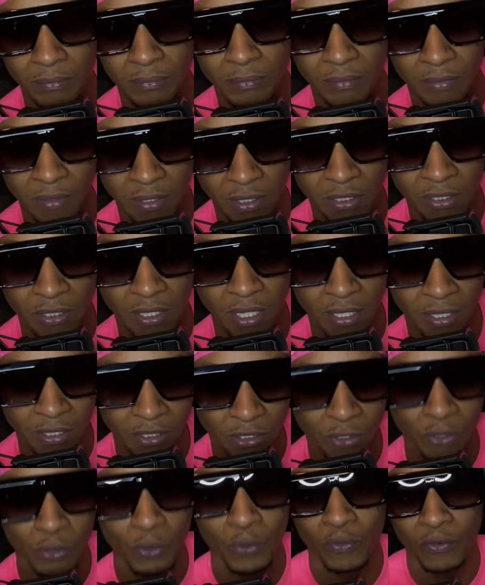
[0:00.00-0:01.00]
I guess it's
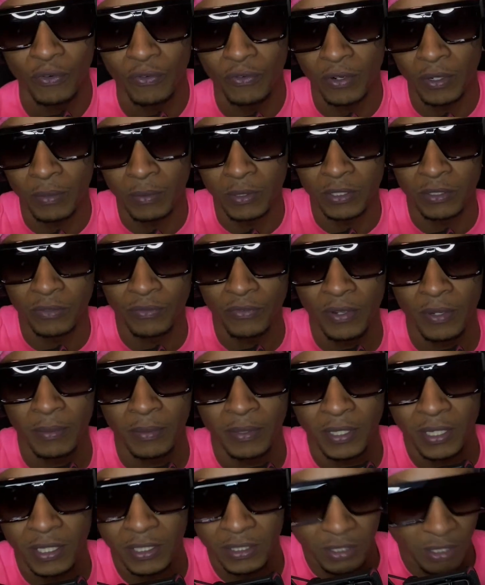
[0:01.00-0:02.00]
cool for the family because the family.
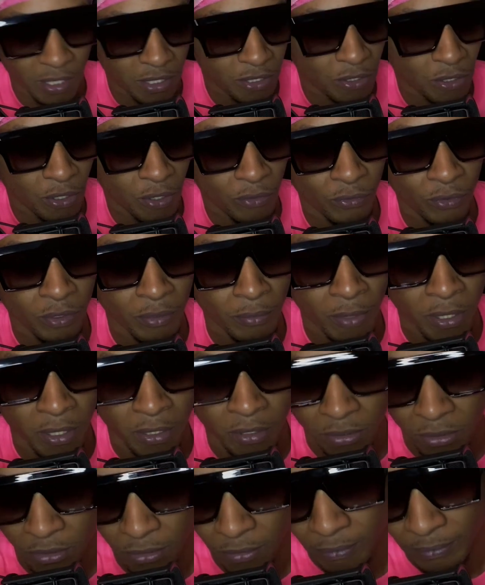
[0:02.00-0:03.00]
Like I said, that's all that really
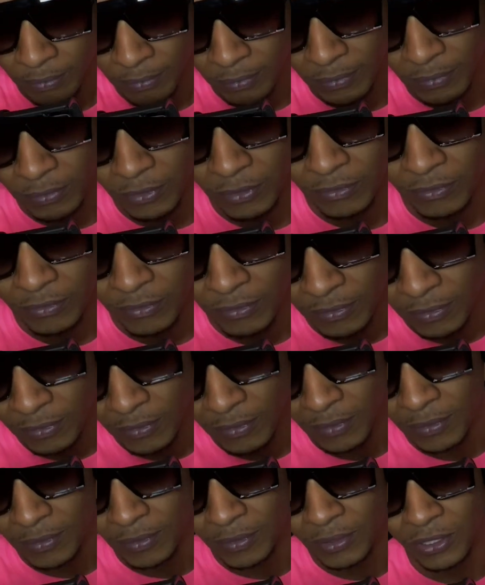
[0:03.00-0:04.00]
matters.
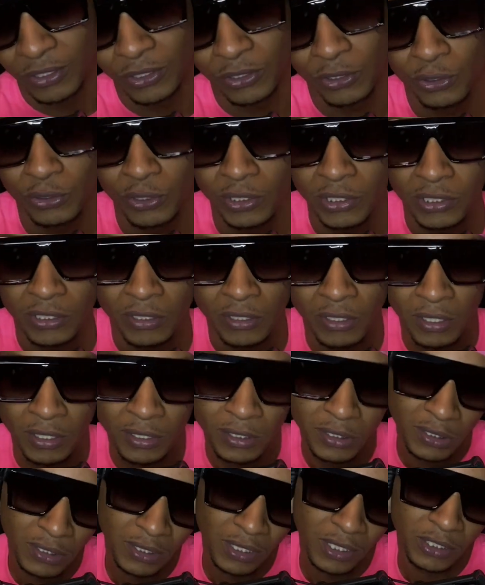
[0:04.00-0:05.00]
Because the streets and all that
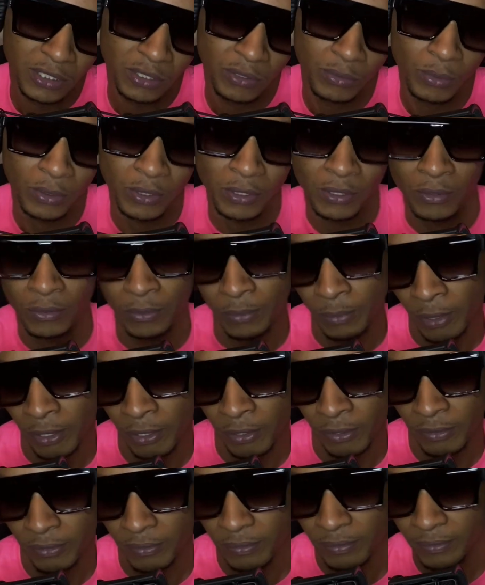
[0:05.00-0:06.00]
shit really don't
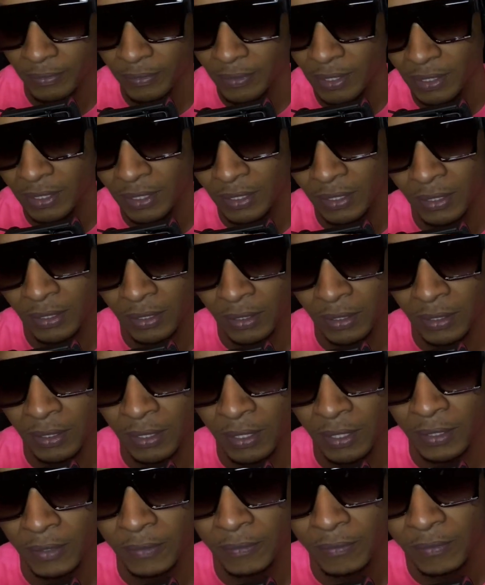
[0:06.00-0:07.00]
matter at the end of the
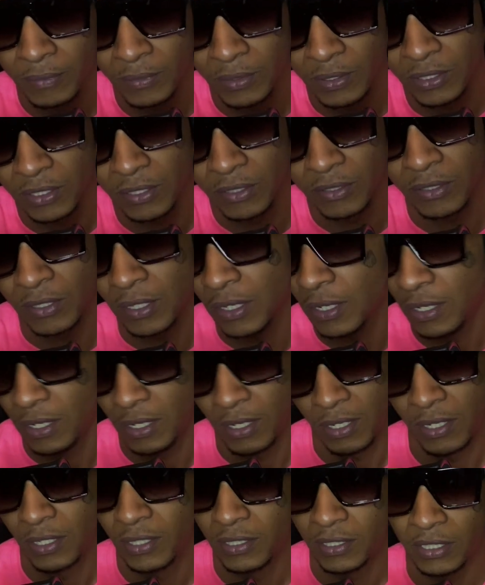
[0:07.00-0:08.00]
day. Because
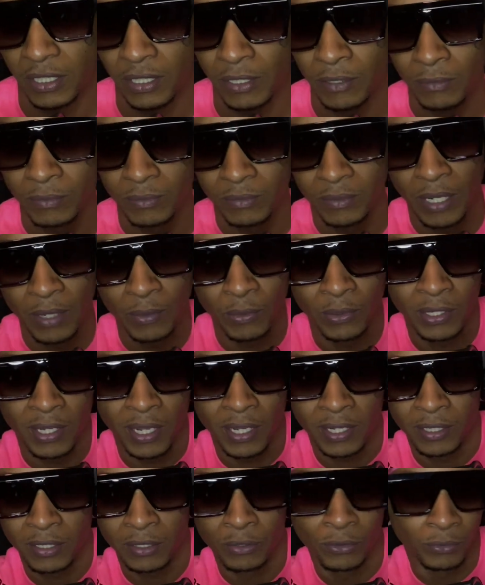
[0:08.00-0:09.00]
they would have
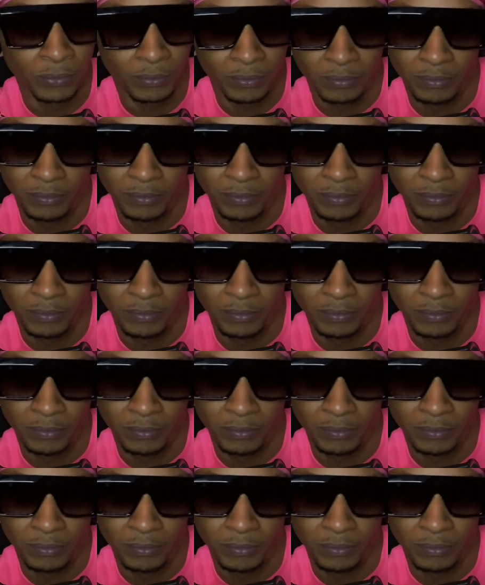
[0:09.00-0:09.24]
got killed